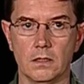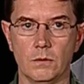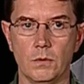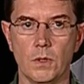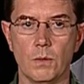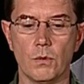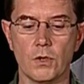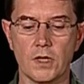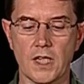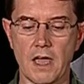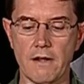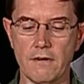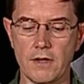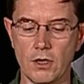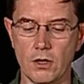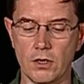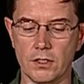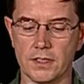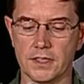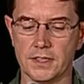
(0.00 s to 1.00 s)
We will carry
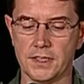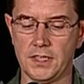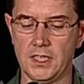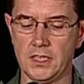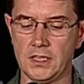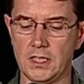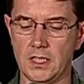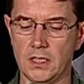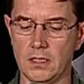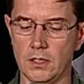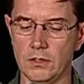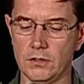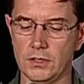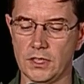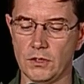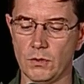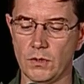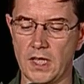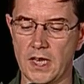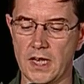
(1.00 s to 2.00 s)
on assisting those
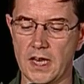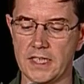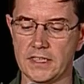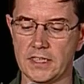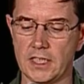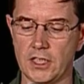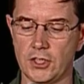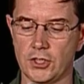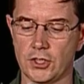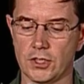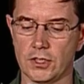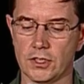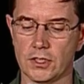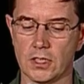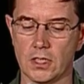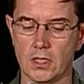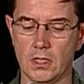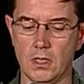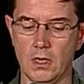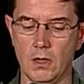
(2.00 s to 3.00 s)

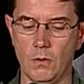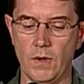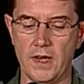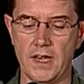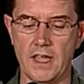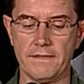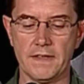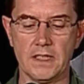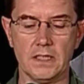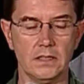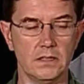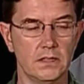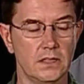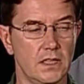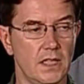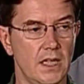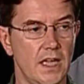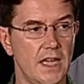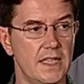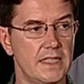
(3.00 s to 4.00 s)
organizations whenever
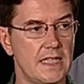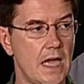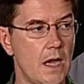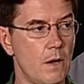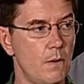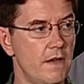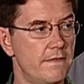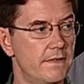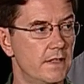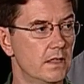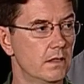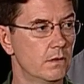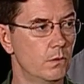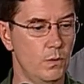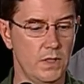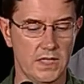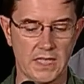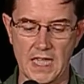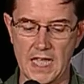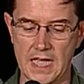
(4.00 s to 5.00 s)
and however
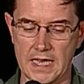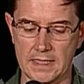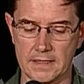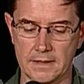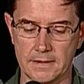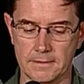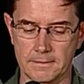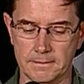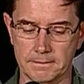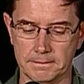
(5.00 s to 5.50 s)
we can.